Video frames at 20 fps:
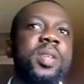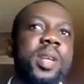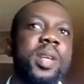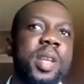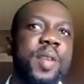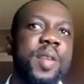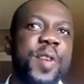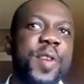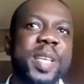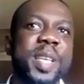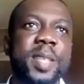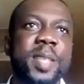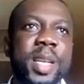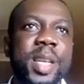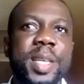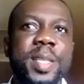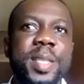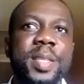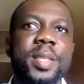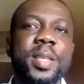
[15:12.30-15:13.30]
The first thing
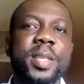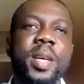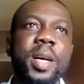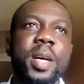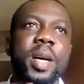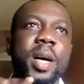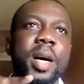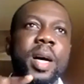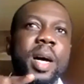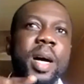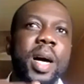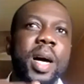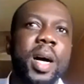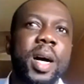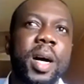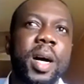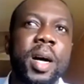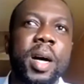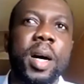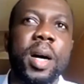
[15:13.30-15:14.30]
is
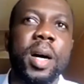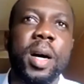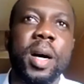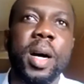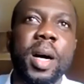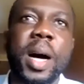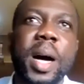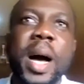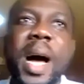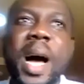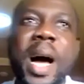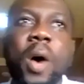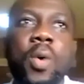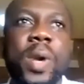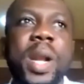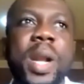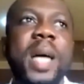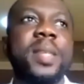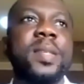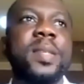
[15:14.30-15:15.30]
uh, how
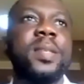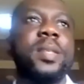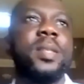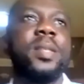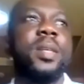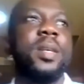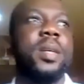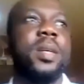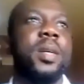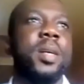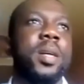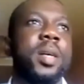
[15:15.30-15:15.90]
does